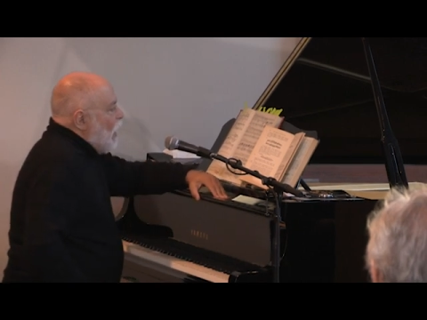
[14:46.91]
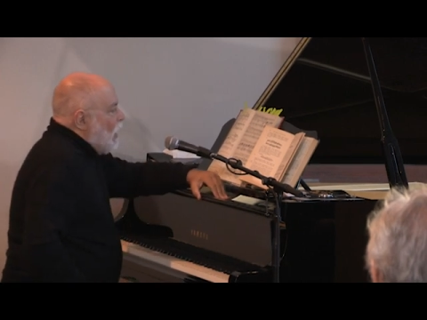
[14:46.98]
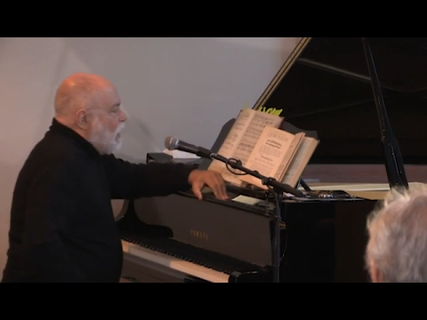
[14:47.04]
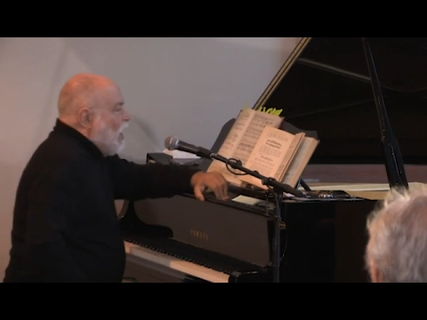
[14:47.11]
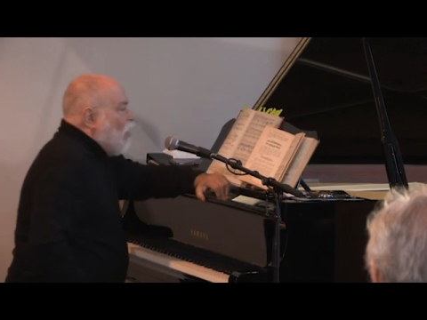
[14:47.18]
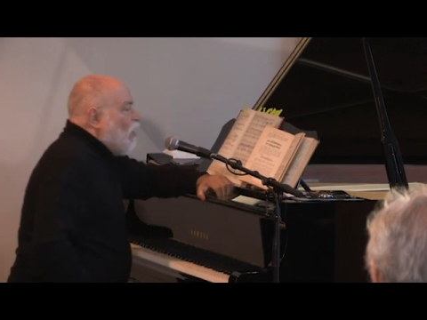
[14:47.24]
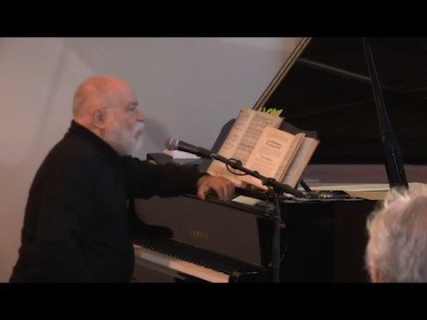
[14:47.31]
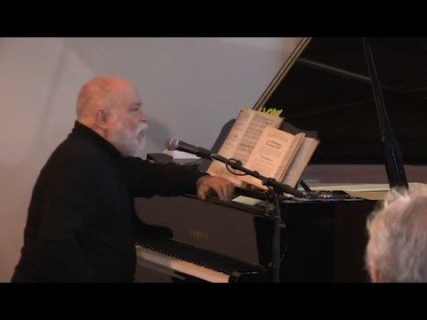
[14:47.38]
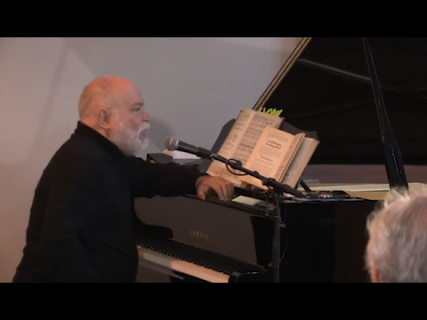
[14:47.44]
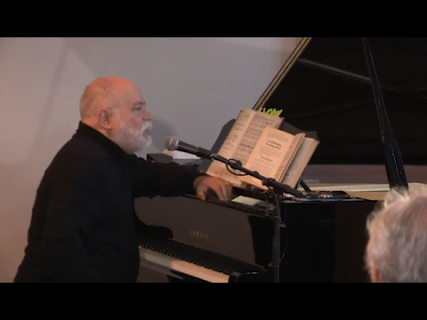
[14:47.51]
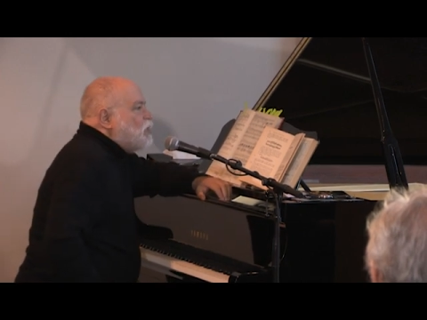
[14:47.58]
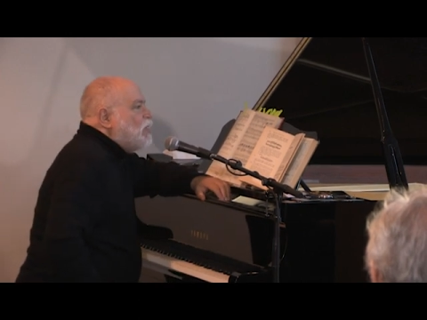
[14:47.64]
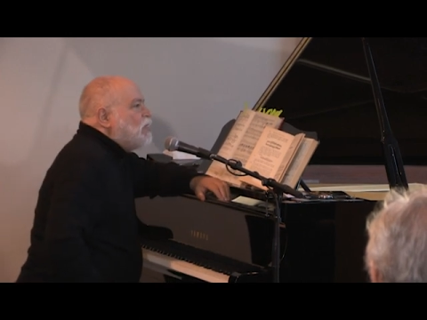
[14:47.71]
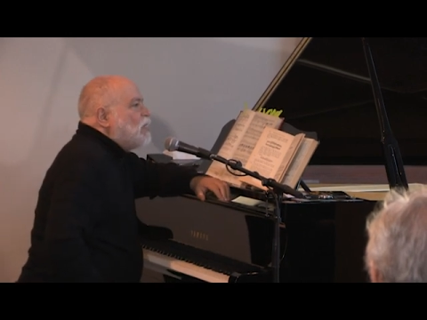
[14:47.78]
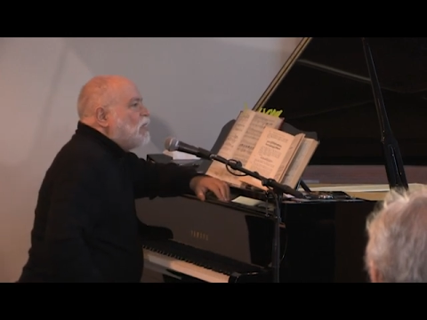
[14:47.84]
Now, I
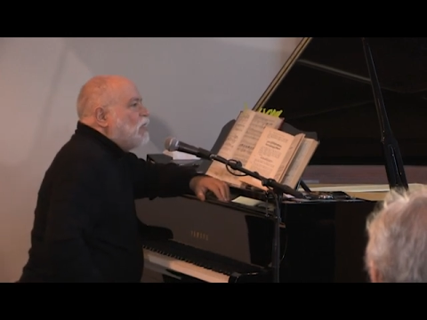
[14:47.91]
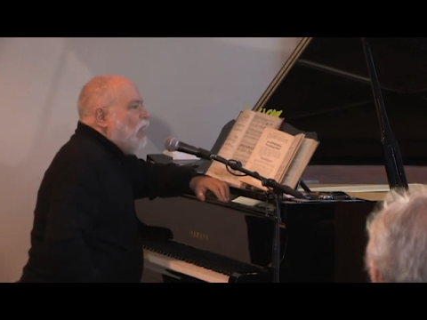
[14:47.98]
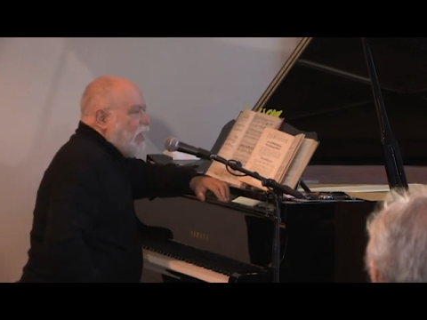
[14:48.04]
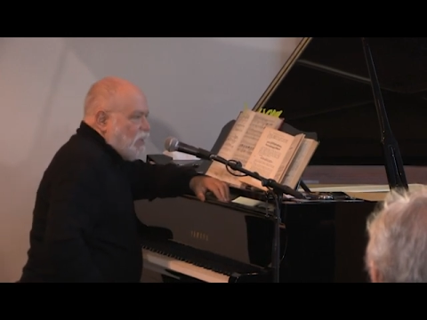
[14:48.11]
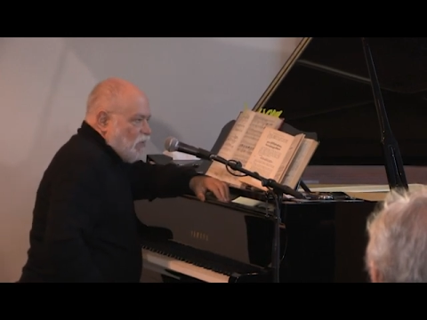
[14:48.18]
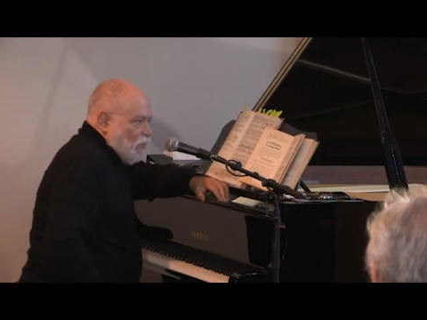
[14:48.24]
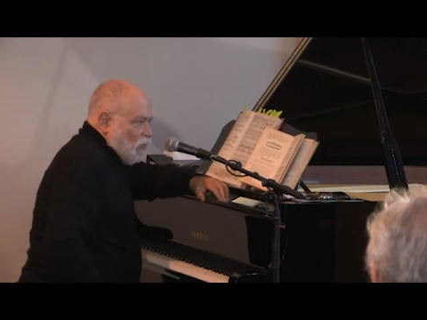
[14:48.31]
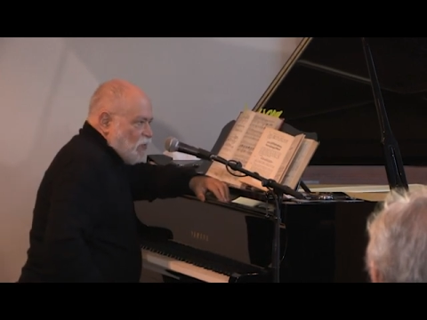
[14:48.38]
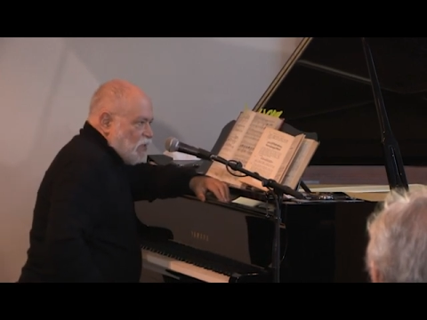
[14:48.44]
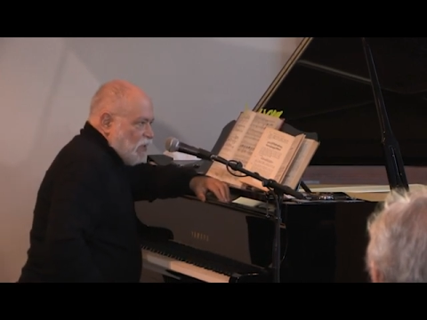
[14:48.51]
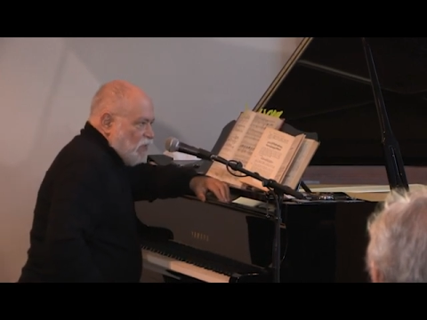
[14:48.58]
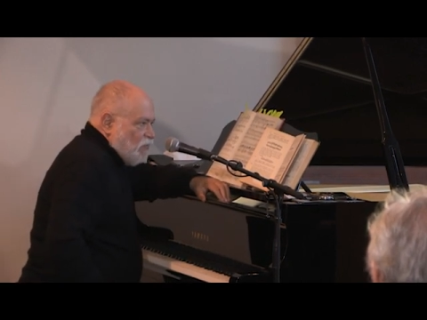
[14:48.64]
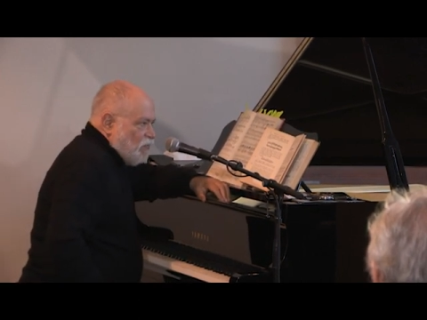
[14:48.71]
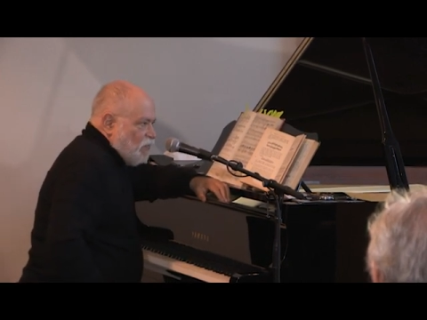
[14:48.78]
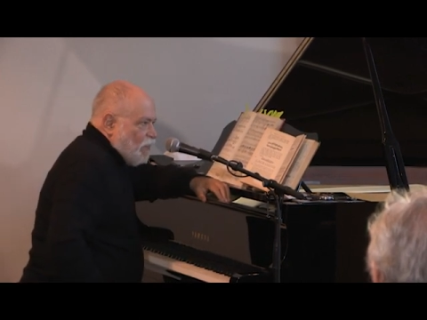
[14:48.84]
mentioned
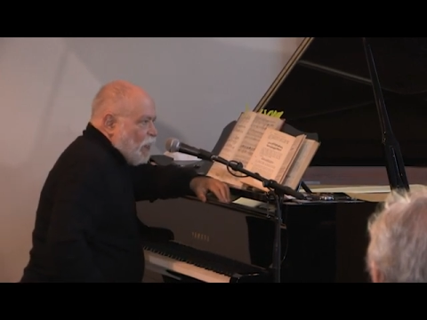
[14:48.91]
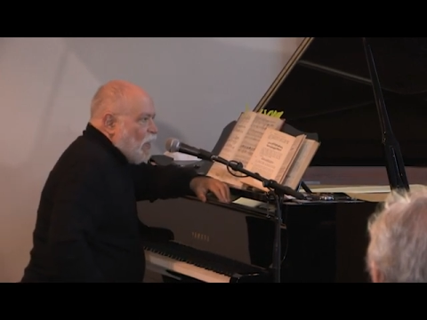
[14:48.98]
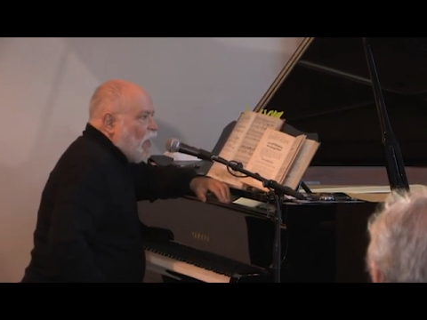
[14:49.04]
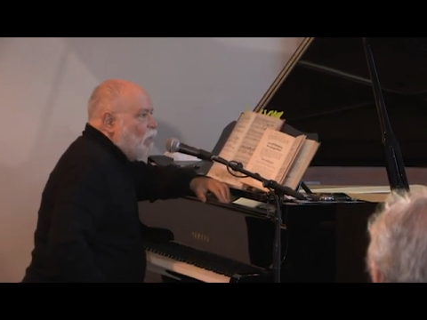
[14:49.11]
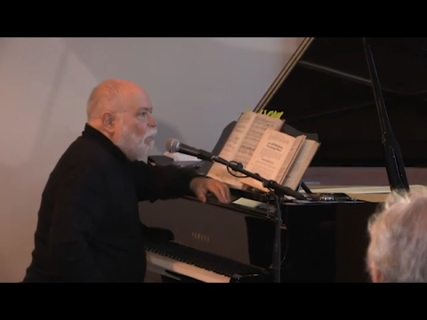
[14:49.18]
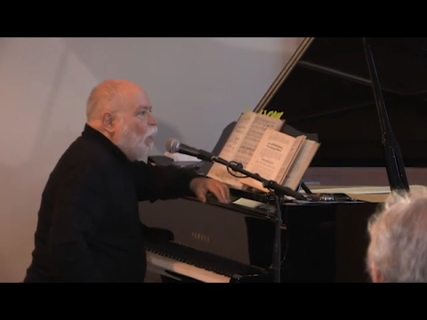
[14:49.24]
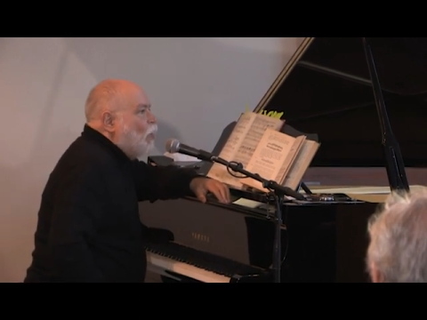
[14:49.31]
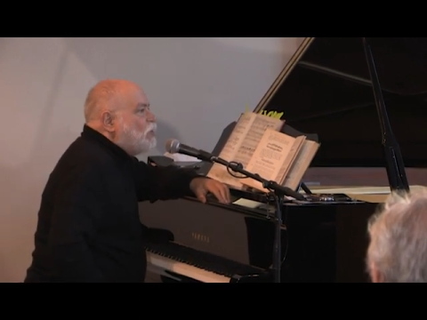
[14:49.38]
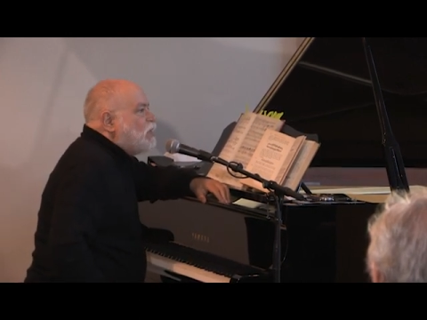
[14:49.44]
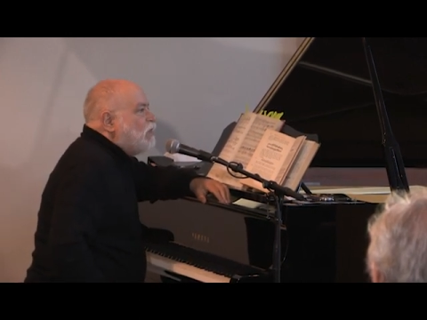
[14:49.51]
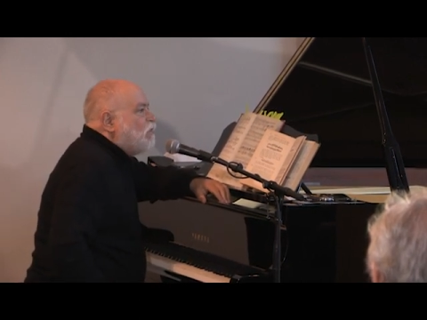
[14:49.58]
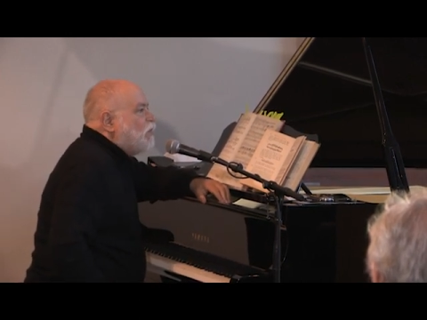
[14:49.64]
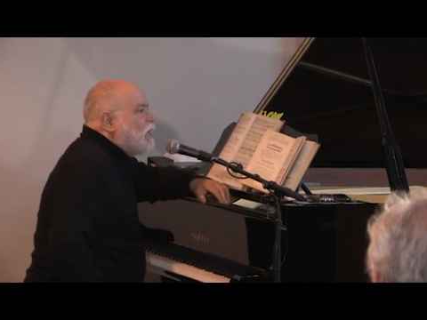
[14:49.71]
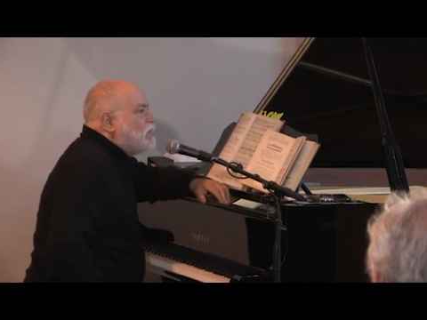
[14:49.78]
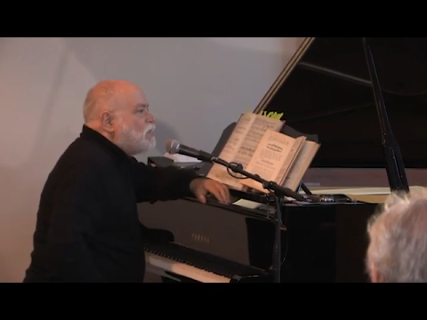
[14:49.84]
leitmotif. A
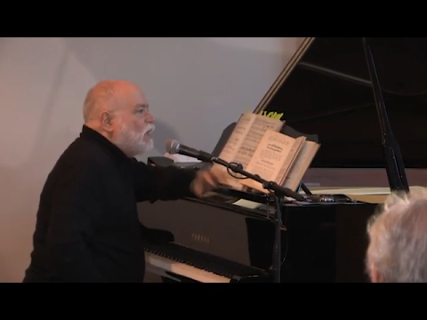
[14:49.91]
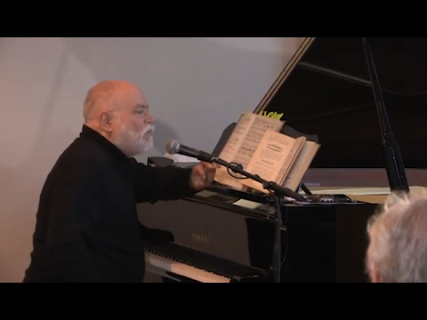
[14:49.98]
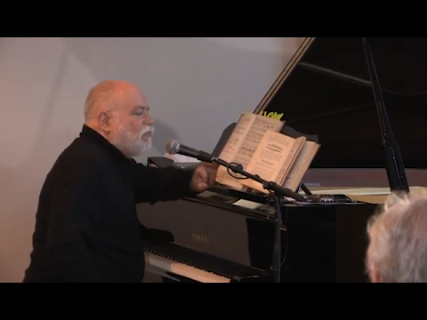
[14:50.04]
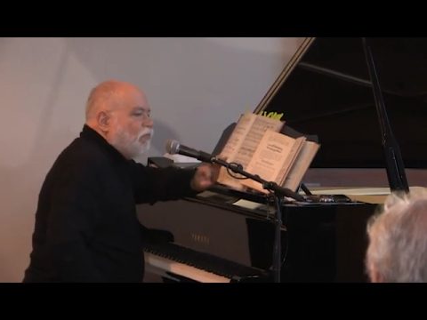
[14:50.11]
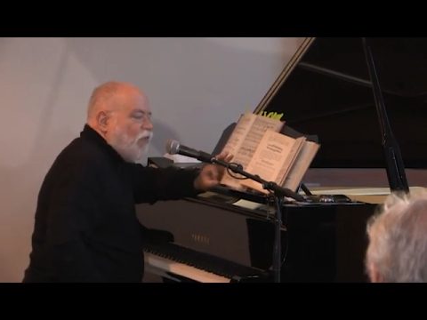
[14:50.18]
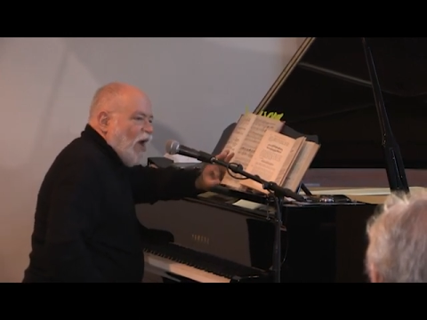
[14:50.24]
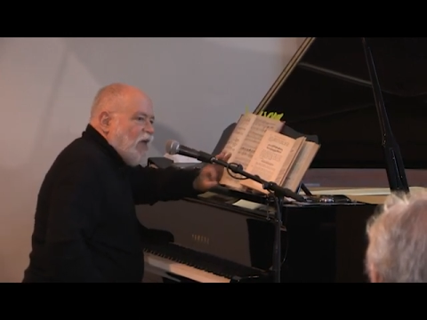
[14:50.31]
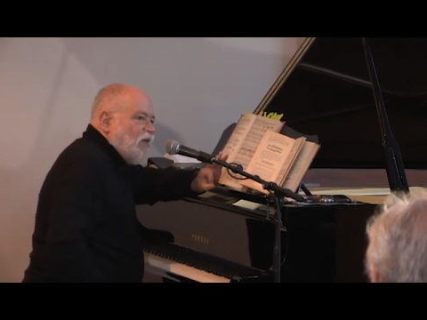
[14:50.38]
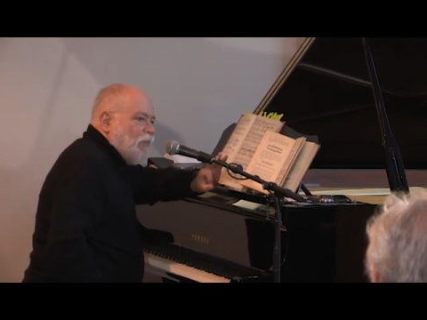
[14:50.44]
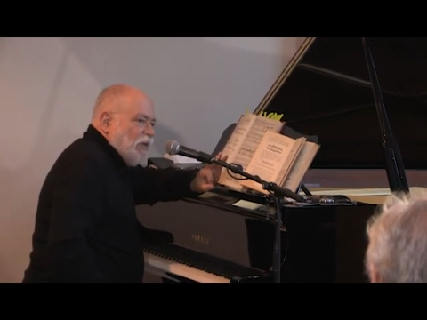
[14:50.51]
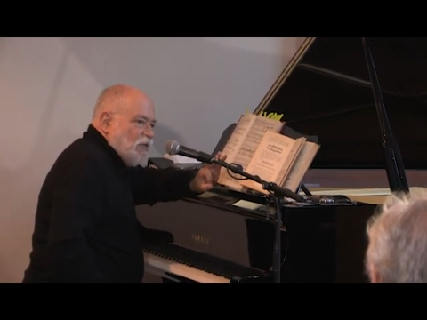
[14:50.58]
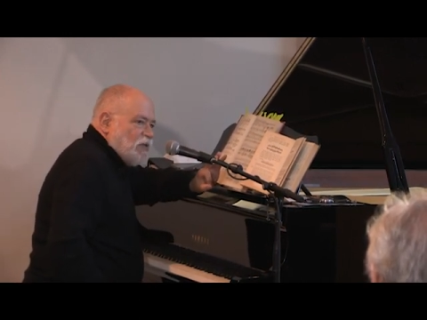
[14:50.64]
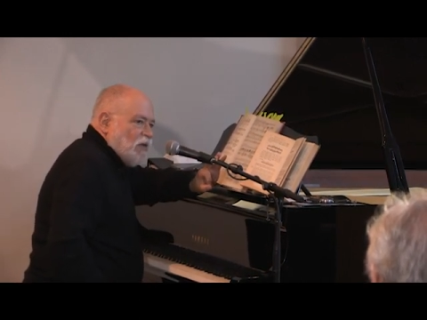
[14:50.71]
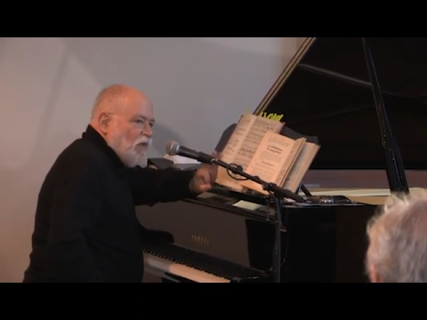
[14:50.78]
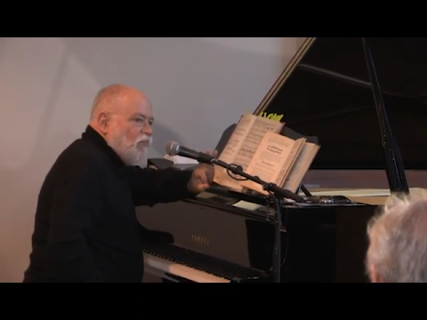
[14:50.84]
motive is a
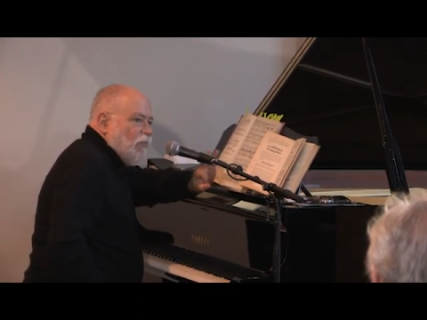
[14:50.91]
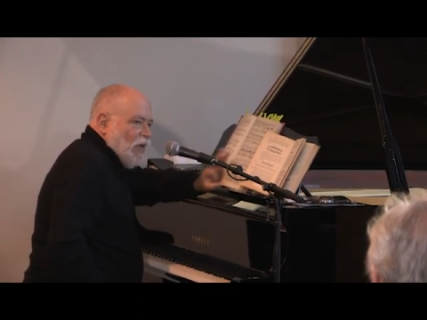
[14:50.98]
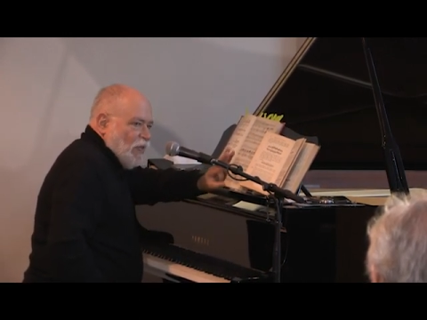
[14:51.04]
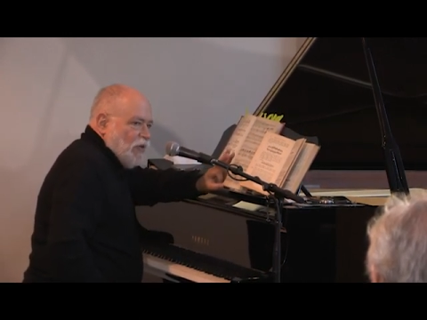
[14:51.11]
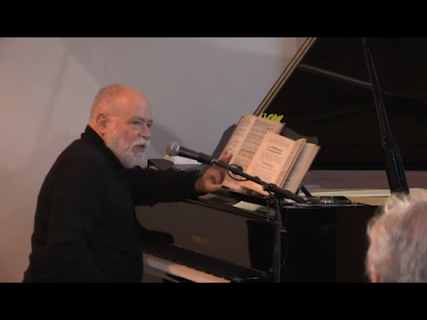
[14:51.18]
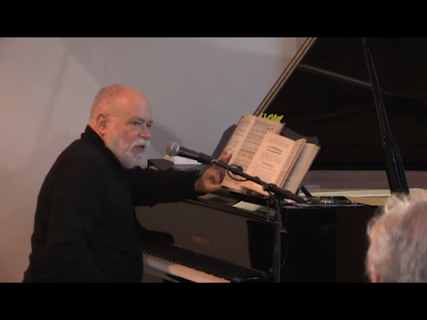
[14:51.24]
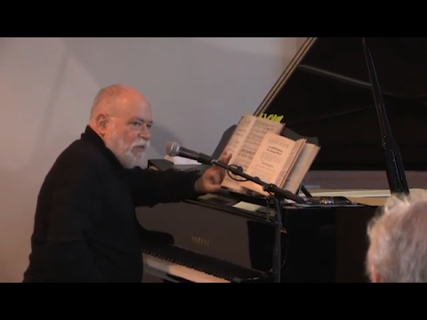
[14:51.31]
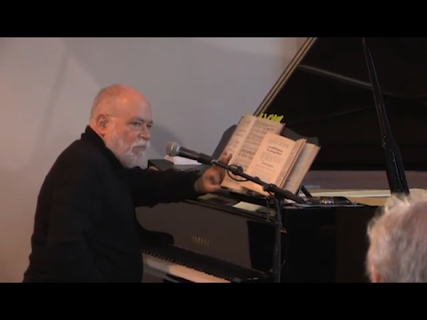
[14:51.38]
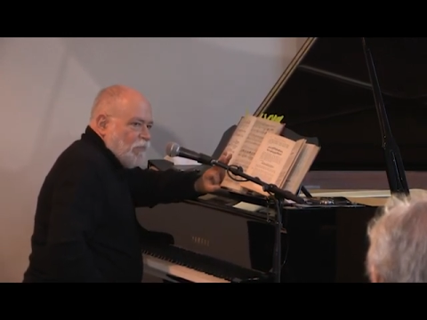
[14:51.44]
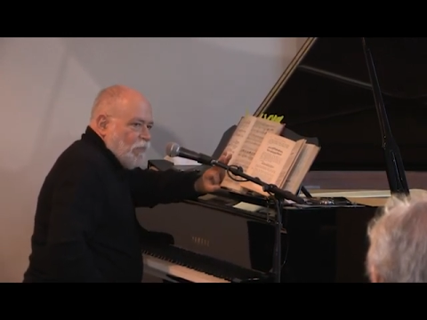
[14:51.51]
fragment of melody.